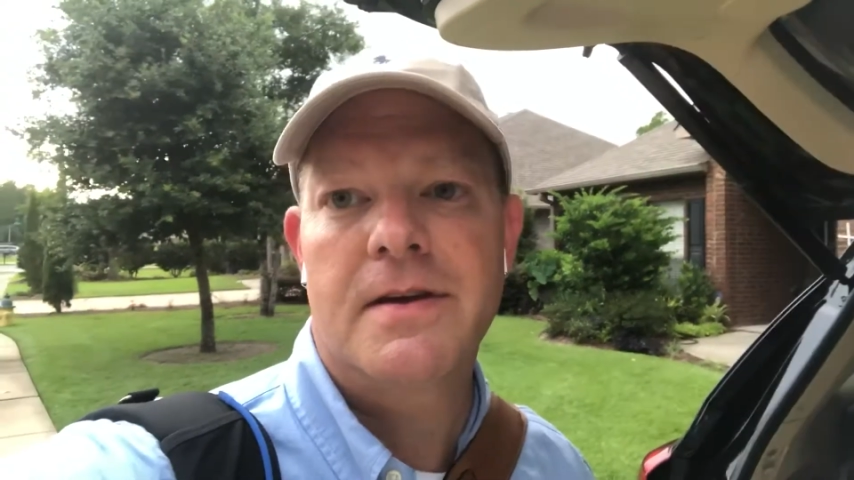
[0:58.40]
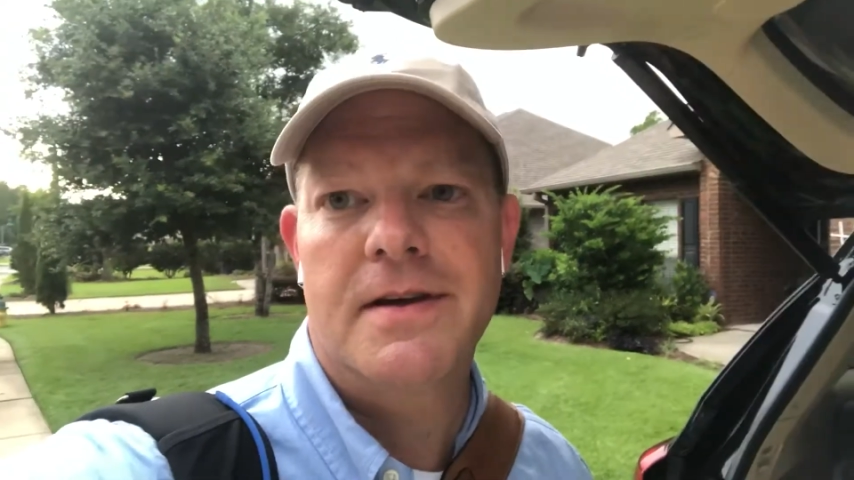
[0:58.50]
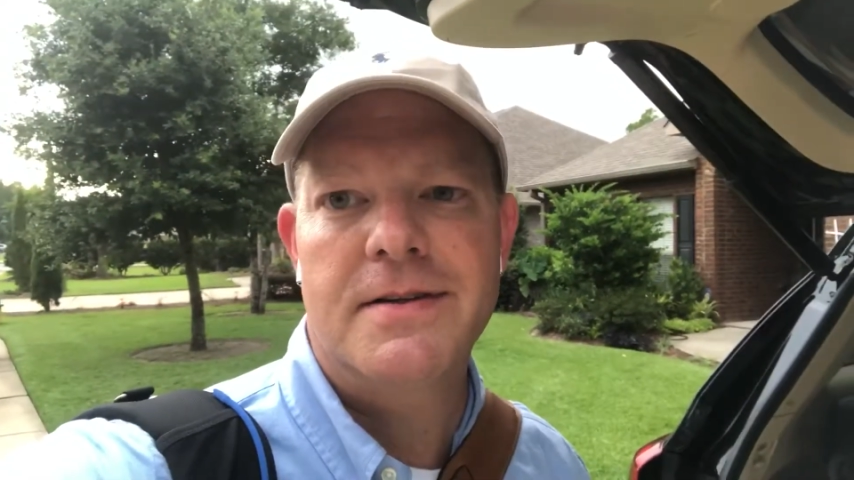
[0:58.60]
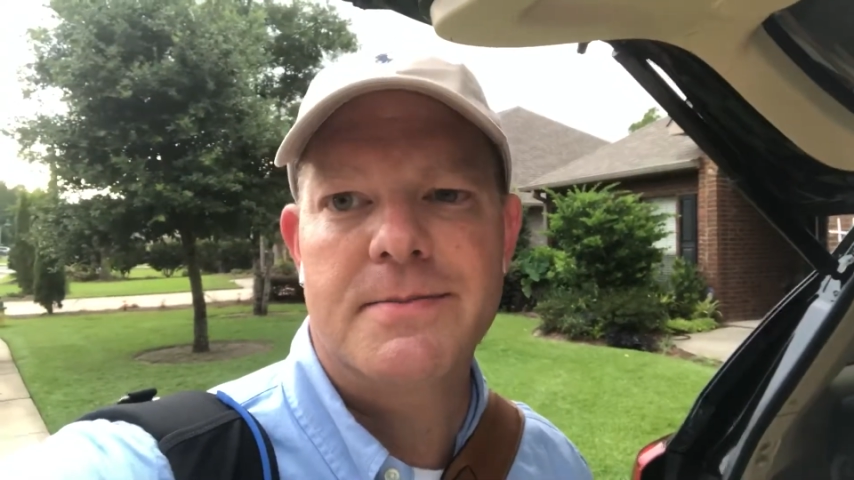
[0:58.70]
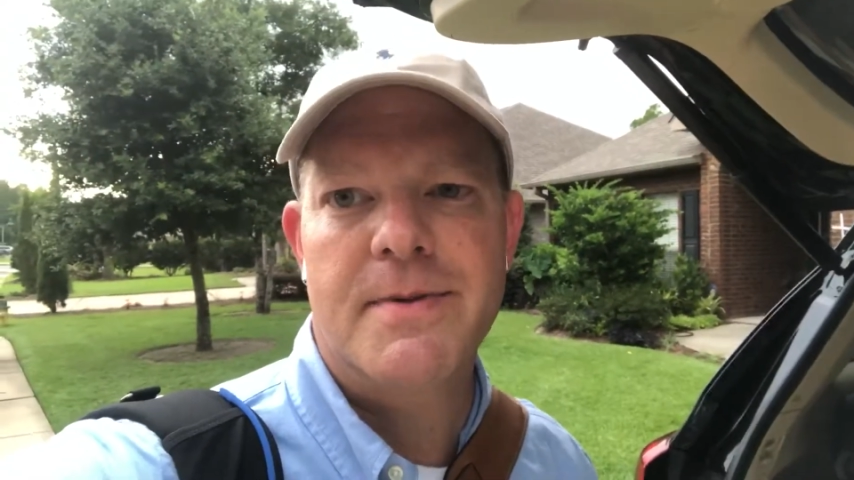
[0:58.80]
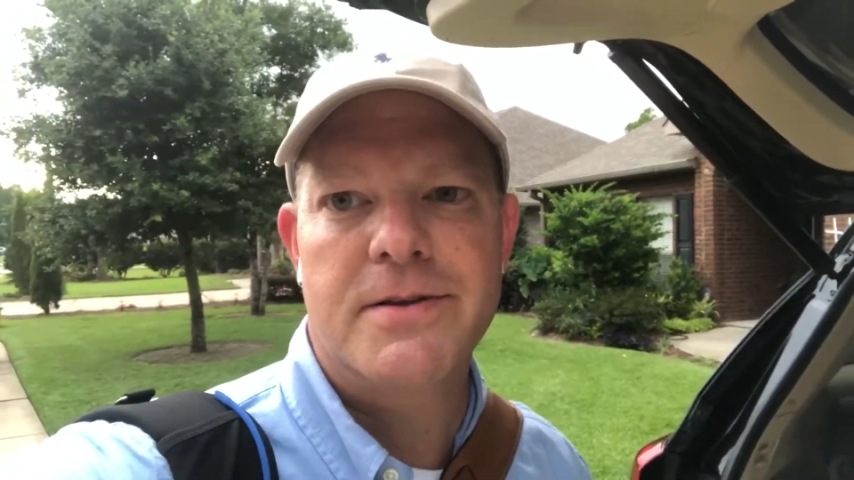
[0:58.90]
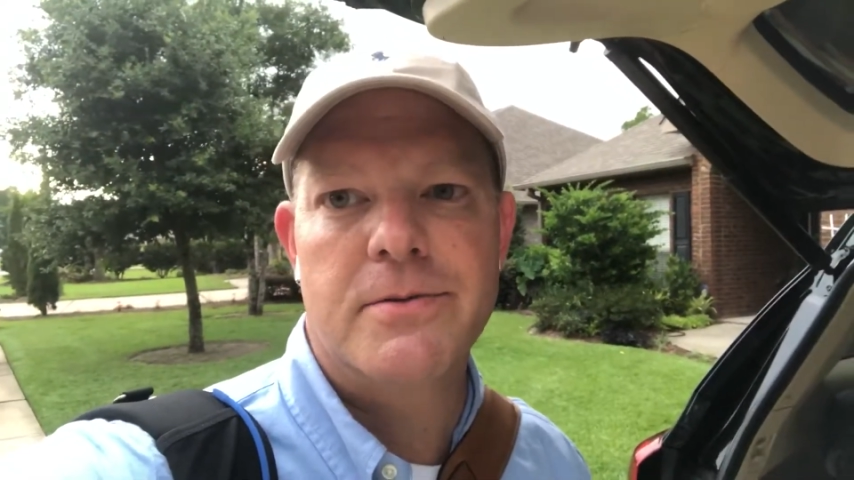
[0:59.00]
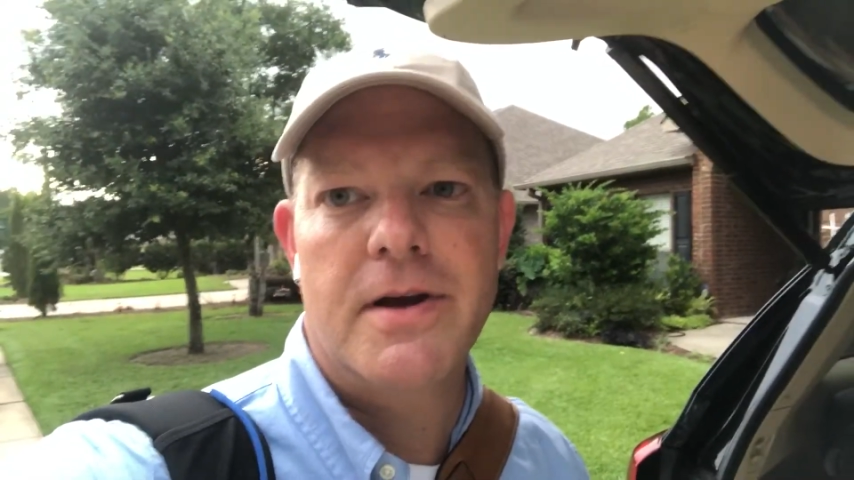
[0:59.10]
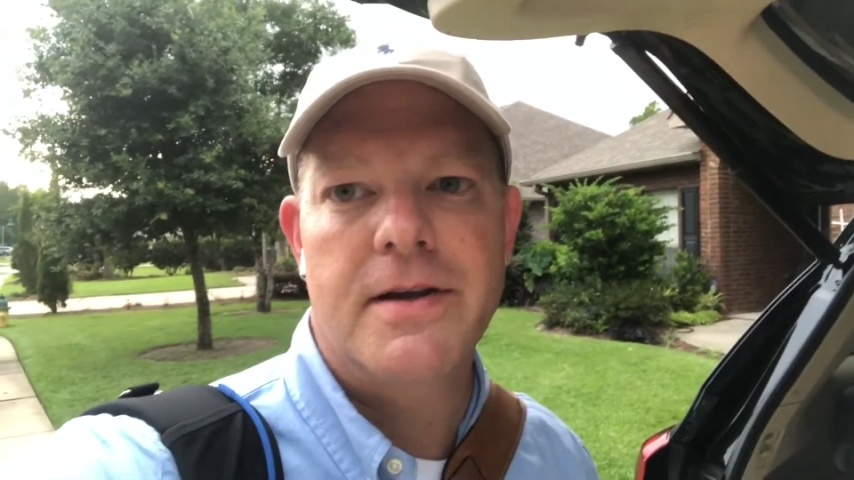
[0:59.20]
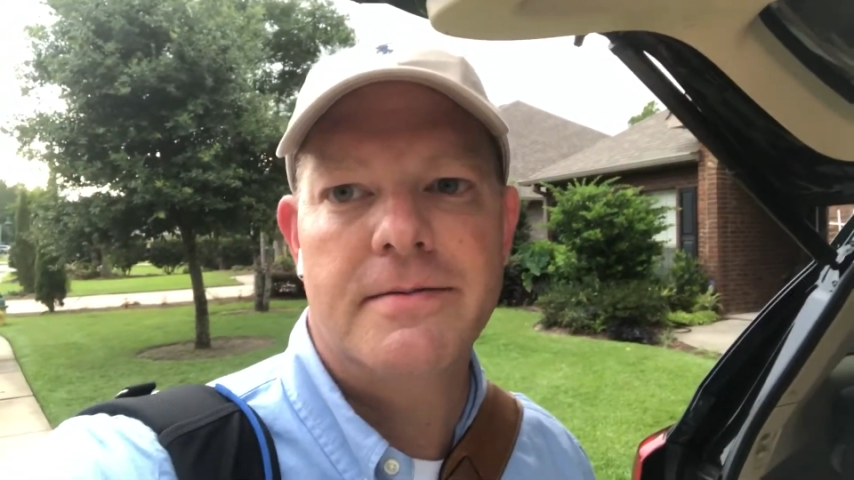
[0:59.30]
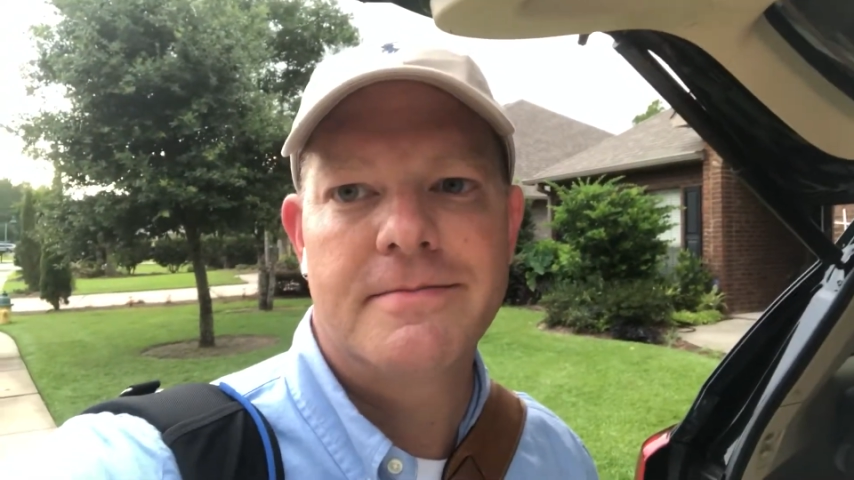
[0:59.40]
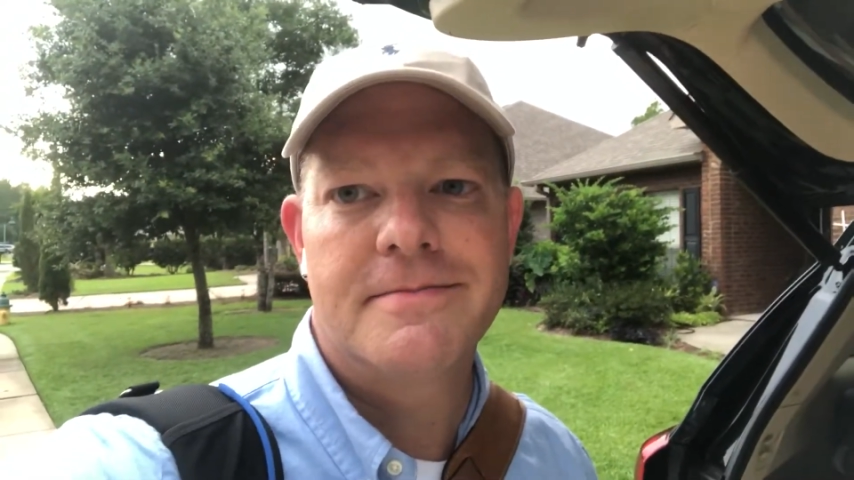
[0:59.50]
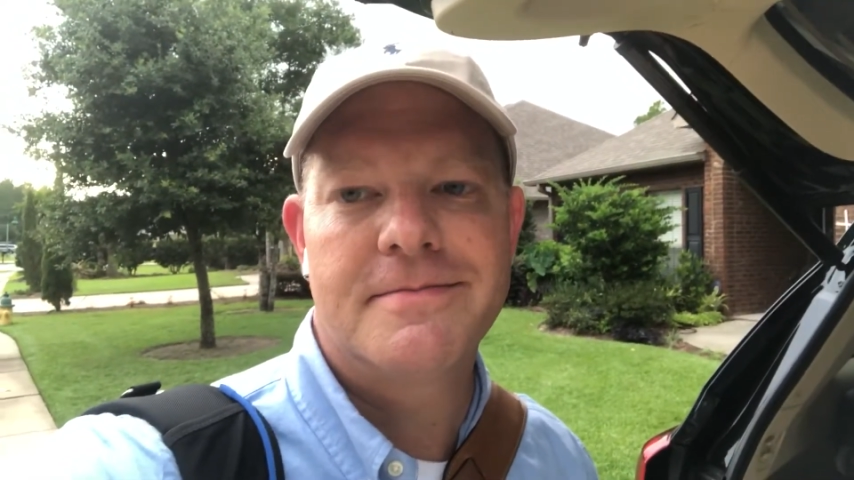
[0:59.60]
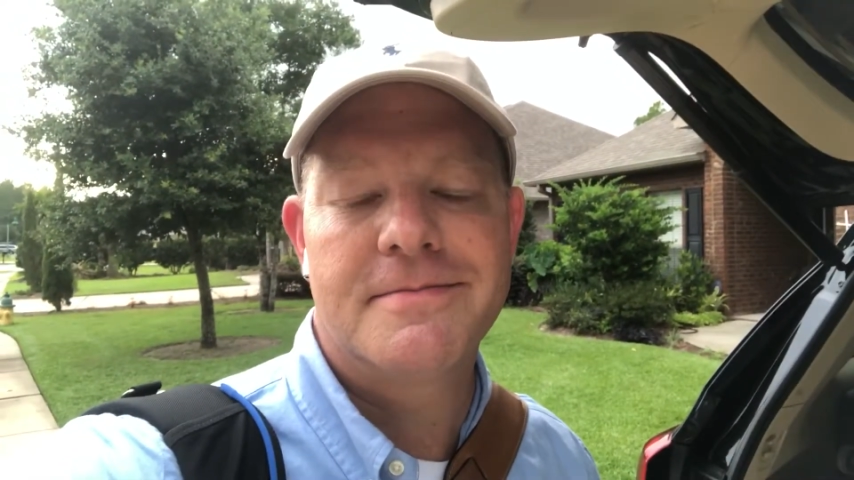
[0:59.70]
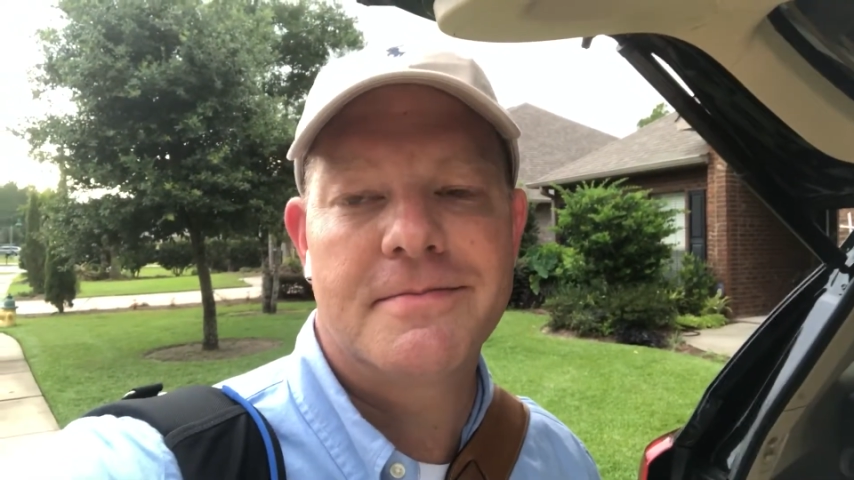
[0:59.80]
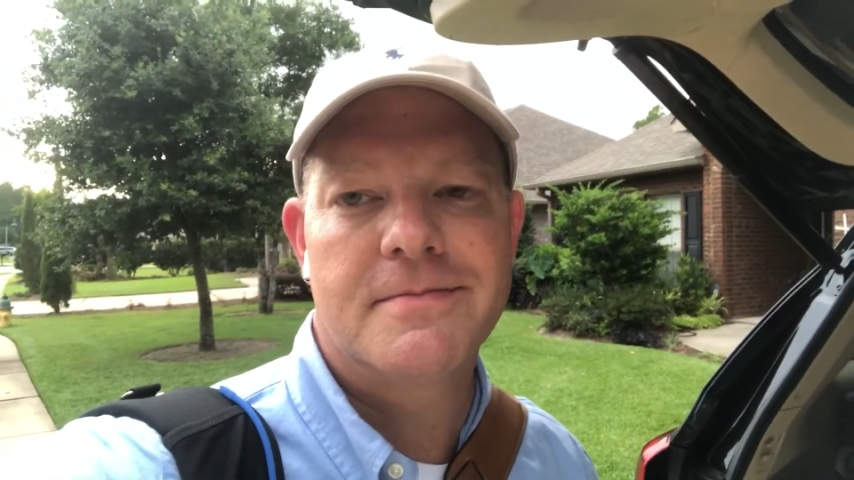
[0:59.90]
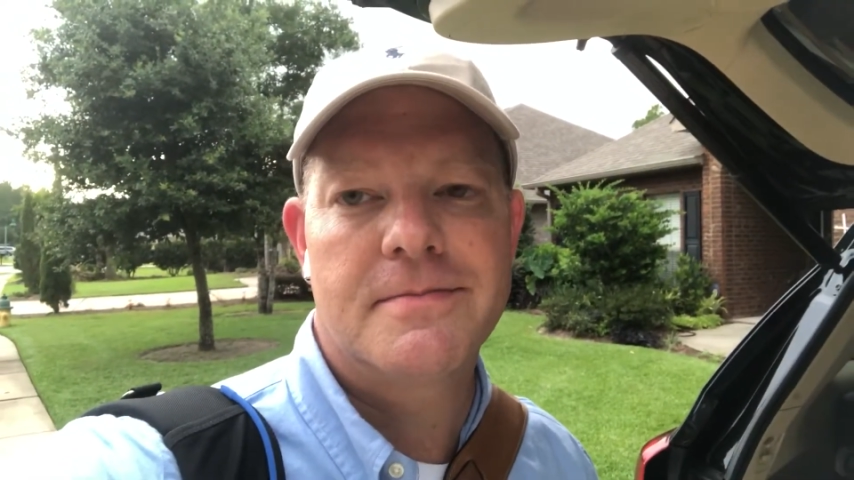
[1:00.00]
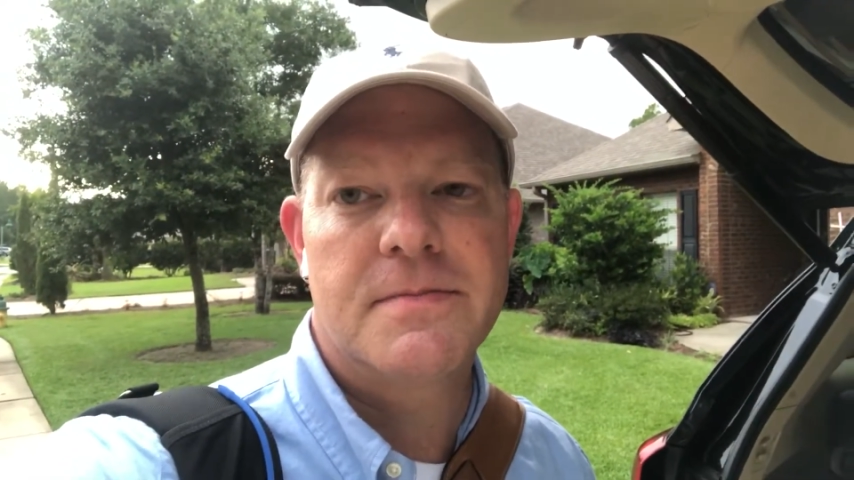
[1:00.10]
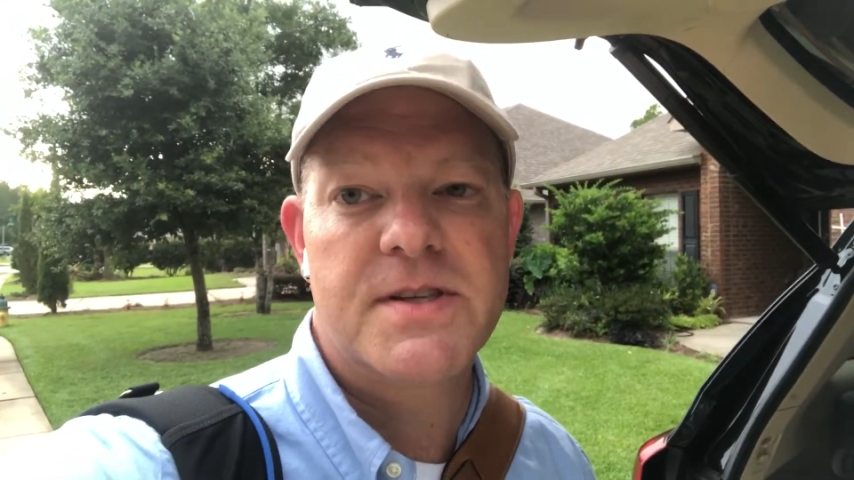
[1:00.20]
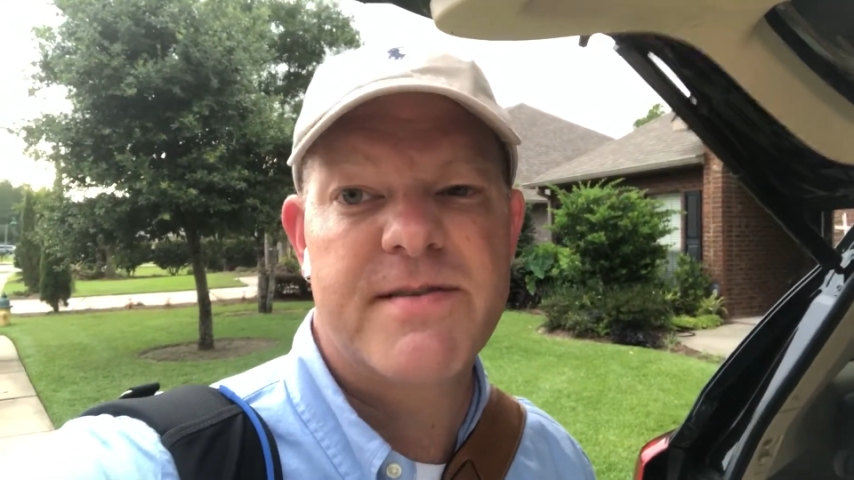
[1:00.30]
And it's about to rain.
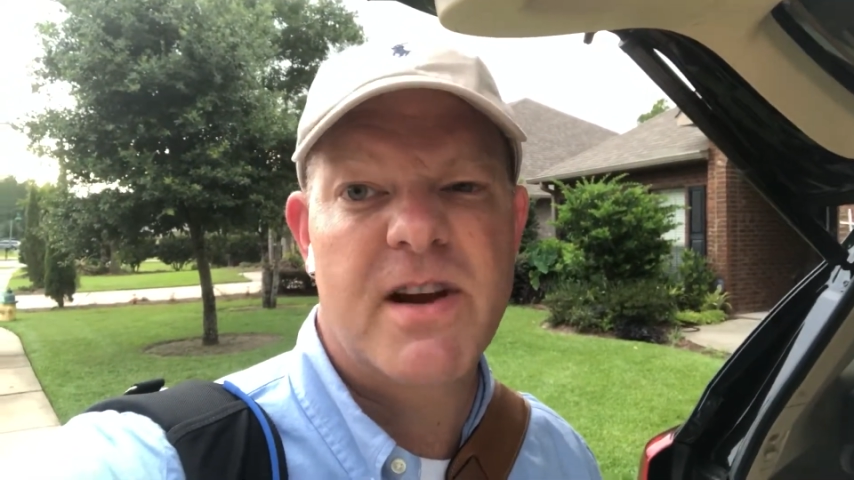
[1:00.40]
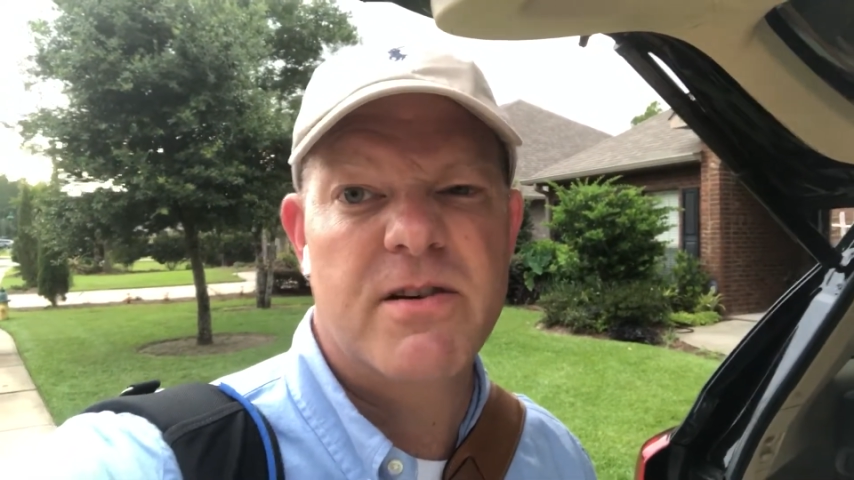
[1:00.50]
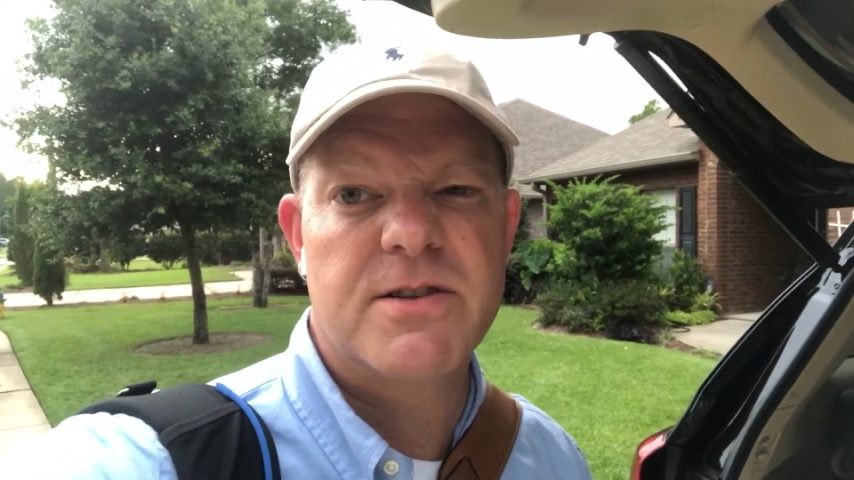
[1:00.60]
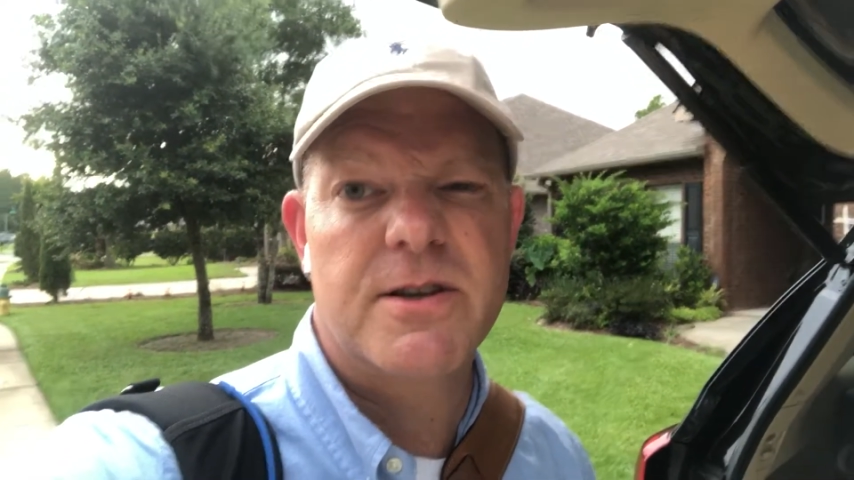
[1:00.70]
7 hours